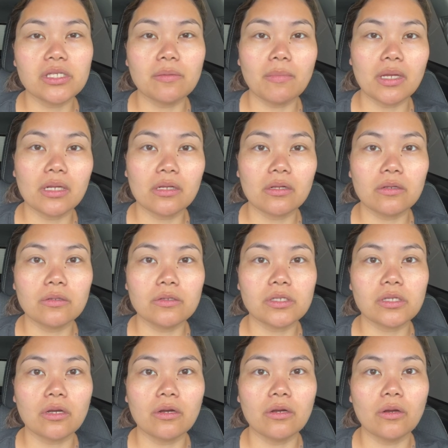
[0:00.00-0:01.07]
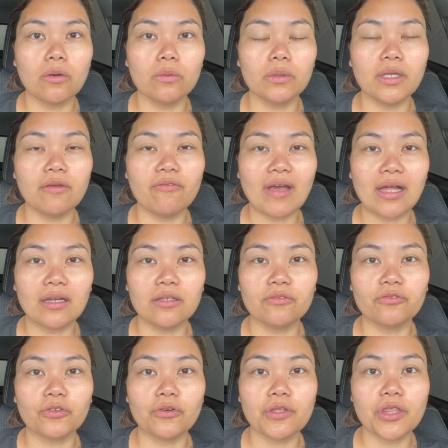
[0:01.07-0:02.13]
the medicals are only valid
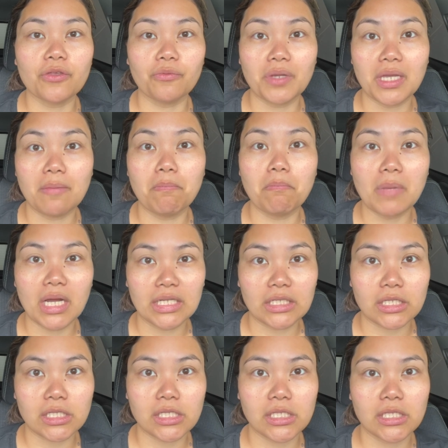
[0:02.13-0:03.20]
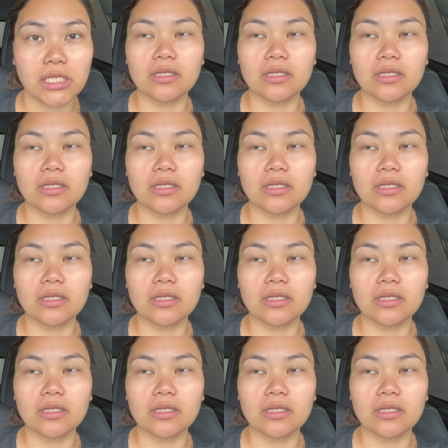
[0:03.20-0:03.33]
for 3 months.